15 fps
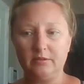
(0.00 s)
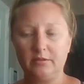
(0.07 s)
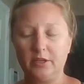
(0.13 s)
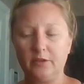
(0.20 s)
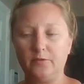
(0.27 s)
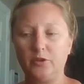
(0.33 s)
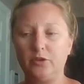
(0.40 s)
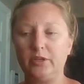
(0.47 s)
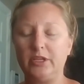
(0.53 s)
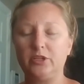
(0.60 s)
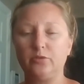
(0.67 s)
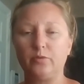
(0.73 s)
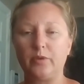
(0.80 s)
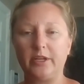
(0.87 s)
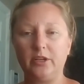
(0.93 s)
If you need to
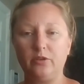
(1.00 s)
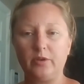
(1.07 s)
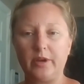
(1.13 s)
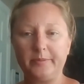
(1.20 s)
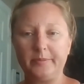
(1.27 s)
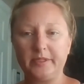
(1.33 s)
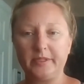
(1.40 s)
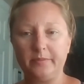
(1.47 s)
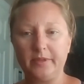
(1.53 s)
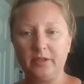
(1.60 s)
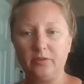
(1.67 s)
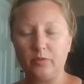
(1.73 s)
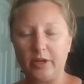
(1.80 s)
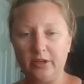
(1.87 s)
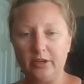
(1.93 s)
run and grab something,
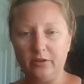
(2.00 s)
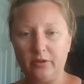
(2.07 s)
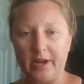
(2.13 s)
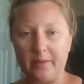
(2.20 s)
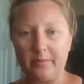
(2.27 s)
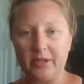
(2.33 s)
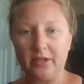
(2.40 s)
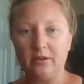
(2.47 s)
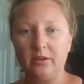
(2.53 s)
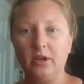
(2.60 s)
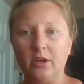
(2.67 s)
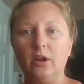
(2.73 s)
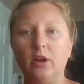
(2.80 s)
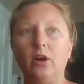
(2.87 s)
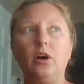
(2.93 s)
run and grab it.
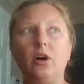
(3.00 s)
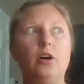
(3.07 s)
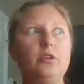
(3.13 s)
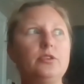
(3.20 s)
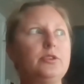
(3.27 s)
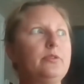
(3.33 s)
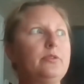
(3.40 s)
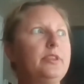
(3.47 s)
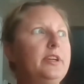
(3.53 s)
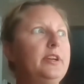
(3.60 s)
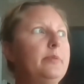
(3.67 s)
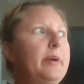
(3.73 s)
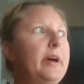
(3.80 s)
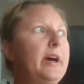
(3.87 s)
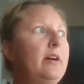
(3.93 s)
Also think
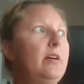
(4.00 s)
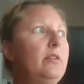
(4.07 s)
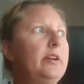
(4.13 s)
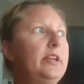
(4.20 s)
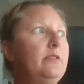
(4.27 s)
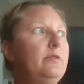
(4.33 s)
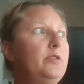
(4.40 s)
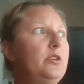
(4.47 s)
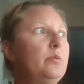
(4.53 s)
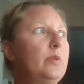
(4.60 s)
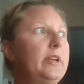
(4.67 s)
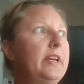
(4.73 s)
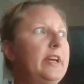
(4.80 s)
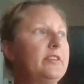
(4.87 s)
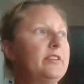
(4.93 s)
about if you
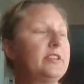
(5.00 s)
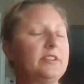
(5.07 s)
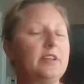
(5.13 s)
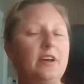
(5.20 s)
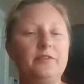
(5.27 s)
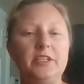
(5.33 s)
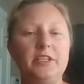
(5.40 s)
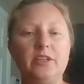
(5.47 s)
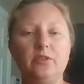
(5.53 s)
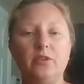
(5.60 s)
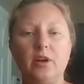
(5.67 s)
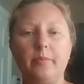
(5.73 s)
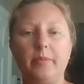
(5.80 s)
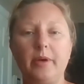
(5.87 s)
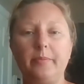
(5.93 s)
want to have a softie or
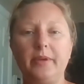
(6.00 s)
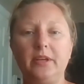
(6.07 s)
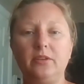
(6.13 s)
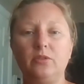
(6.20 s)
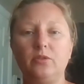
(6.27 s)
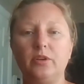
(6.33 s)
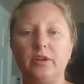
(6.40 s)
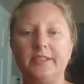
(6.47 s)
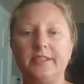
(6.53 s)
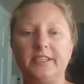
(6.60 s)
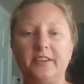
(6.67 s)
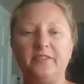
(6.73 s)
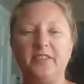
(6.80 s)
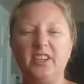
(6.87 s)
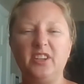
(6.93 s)
a puppet or a
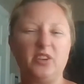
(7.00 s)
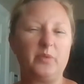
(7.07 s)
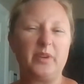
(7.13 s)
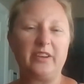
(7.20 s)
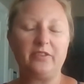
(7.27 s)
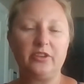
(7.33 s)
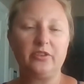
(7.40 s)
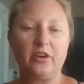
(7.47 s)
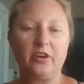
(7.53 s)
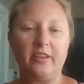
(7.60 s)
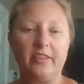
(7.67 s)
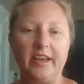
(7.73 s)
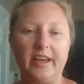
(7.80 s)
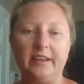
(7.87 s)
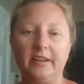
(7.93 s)
stuffy or whatever you call
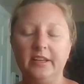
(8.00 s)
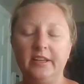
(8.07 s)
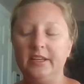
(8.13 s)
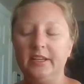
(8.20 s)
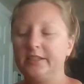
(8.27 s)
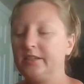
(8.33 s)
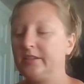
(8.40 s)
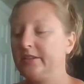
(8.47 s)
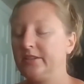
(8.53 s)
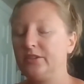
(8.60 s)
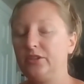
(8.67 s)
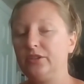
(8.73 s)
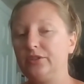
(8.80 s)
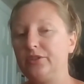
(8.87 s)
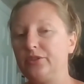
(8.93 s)
that to listen
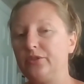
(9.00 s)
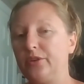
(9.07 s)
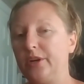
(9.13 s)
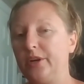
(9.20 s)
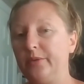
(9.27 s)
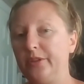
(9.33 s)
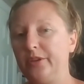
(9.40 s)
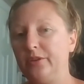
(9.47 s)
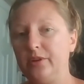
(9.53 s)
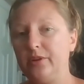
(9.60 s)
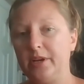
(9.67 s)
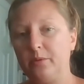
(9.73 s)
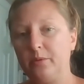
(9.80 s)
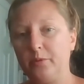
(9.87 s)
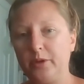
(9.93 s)
to the story with you to
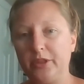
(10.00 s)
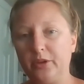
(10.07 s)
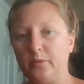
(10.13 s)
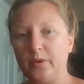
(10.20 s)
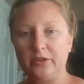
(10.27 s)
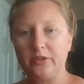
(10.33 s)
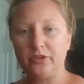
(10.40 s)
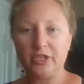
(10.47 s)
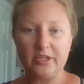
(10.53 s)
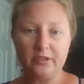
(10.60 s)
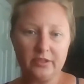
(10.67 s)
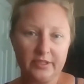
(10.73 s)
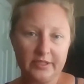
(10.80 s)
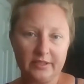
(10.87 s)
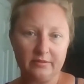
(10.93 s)
help with your wiggle
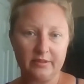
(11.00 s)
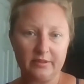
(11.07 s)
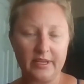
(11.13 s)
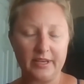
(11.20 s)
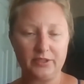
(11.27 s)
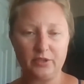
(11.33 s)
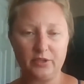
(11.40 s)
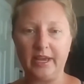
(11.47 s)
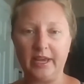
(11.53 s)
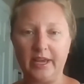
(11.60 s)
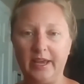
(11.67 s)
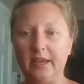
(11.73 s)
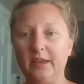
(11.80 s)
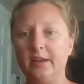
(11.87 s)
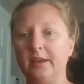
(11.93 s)
jiggles, that's
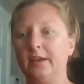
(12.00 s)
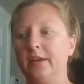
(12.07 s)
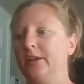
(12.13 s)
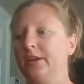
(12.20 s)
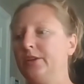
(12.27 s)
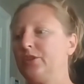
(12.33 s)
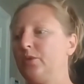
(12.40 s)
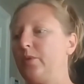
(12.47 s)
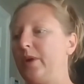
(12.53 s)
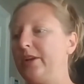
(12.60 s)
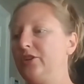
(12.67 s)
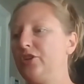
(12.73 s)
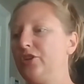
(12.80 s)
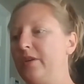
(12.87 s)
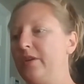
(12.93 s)
okay. So why
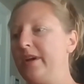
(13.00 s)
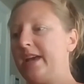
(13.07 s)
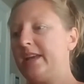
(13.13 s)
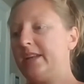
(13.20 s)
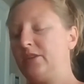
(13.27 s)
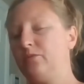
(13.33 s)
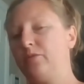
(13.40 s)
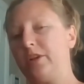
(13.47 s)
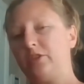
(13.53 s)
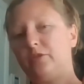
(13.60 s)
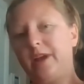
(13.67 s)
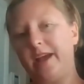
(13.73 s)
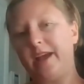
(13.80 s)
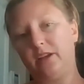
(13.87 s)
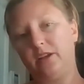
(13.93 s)
don't you go ahead and run,
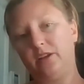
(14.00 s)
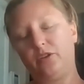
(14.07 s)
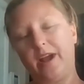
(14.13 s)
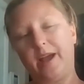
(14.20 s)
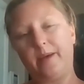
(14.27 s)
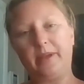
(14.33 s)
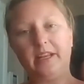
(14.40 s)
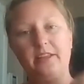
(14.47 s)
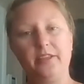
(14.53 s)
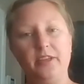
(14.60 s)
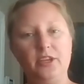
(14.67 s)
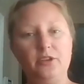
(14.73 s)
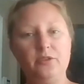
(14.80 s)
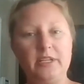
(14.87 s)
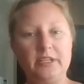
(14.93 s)
grab anything
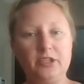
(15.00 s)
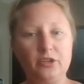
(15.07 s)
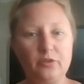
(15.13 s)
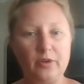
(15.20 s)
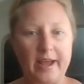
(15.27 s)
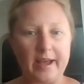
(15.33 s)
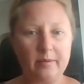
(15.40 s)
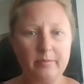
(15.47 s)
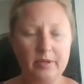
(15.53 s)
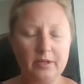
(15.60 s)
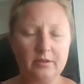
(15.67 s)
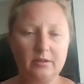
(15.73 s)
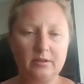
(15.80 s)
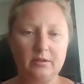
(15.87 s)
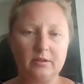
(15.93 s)
you need to grab
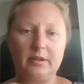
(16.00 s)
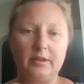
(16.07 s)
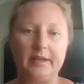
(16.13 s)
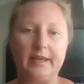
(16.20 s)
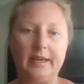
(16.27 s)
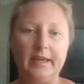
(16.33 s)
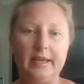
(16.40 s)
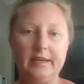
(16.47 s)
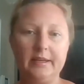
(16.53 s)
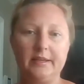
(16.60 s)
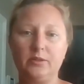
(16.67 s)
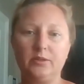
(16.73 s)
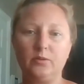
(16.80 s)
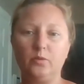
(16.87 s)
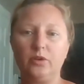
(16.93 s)

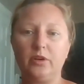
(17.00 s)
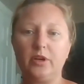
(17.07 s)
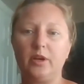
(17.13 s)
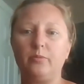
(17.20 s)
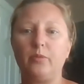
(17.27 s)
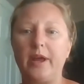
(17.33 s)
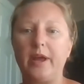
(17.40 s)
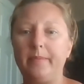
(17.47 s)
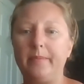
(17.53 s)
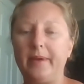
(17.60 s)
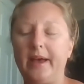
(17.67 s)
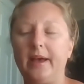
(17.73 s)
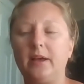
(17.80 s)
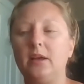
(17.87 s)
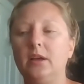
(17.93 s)
and we'll come right
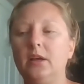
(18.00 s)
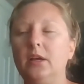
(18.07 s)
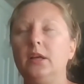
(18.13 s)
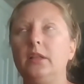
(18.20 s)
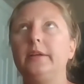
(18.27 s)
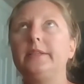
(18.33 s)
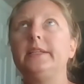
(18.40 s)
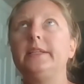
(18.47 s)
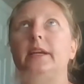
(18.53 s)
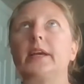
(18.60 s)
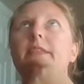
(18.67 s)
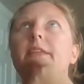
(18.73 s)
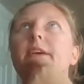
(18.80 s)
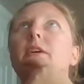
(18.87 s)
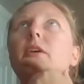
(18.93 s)
back. Let's see, I
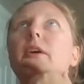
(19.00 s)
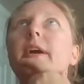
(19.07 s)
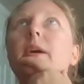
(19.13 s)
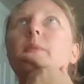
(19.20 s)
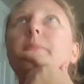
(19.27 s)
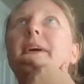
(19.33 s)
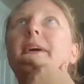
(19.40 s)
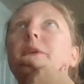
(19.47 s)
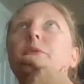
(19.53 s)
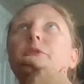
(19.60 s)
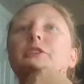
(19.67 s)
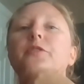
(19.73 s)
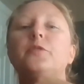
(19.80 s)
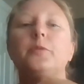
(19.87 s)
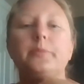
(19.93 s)
think I'll count
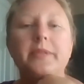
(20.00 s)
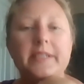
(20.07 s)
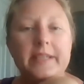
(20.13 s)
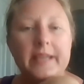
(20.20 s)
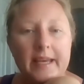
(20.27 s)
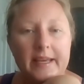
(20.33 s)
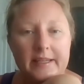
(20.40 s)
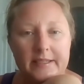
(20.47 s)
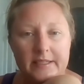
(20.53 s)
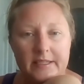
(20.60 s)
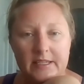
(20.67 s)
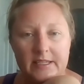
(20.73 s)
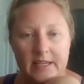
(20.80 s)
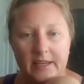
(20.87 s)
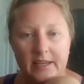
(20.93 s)
backwards from 10
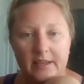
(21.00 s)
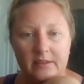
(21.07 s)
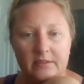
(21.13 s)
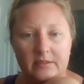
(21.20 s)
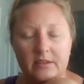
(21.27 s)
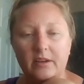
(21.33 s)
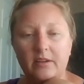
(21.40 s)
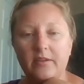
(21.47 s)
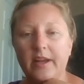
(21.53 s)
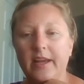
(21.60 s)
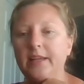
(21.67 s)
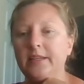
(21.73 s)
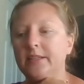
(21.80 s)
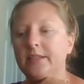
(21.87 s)
today, all right?